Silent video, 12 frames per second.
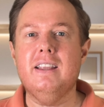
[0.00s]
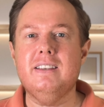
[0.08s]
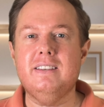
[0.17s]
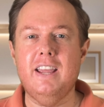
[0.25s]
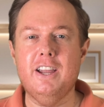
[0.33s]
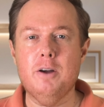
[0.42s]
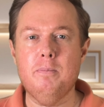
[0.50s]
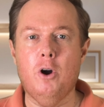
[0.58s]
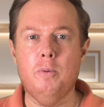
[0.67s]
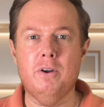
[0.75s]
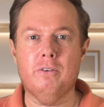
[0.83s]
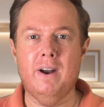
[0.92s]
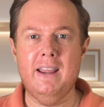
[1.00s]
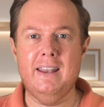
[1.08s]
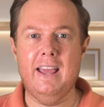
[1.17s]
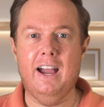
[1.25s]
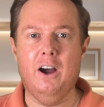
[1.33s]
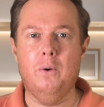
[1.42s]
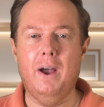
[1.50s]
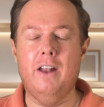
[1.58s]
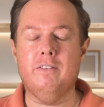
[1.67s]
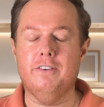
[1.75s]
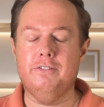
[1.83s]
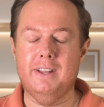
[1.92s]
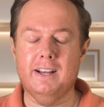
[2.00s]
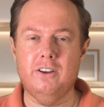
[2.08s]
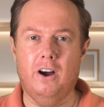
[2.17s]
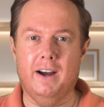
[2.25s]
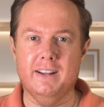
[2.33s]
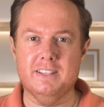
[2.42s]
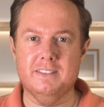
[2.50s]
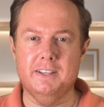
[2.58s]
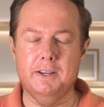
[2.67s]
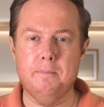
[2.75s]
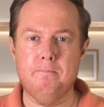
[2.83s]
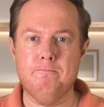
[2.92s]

Take a moment right now and reflect honestly.